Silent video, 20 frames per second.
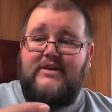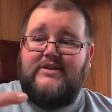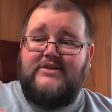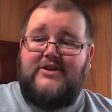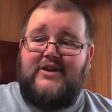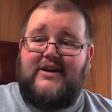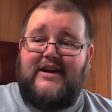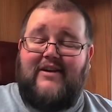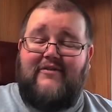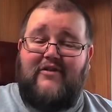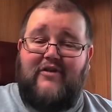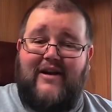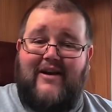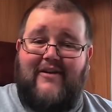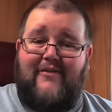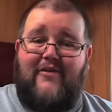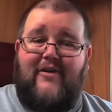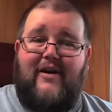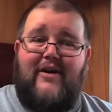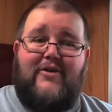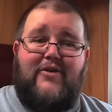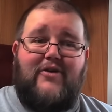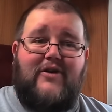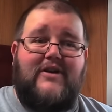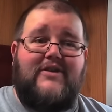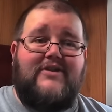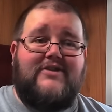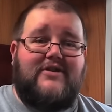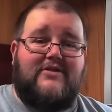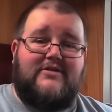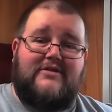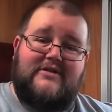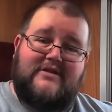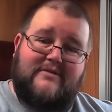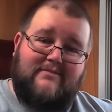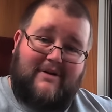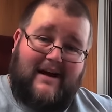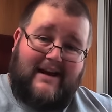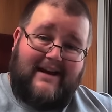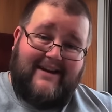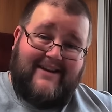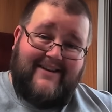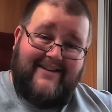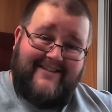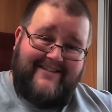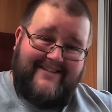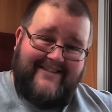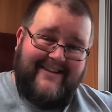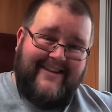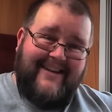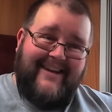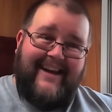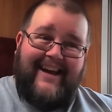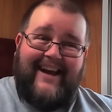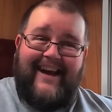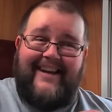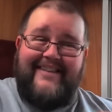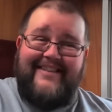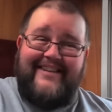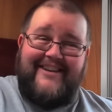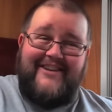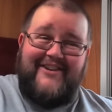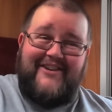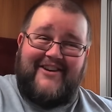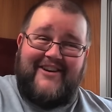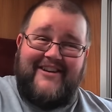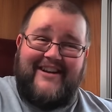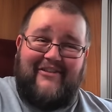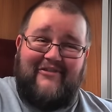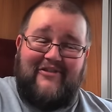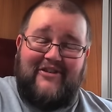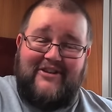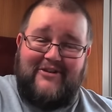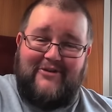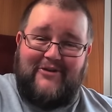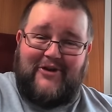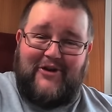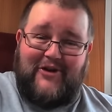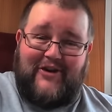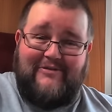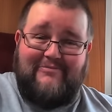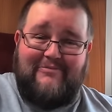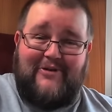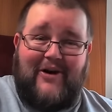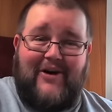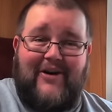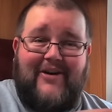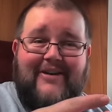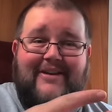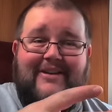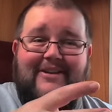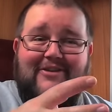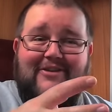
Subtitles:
So you can have your air fryer cooking your sausages and bacon, and then you can have your little cooking pot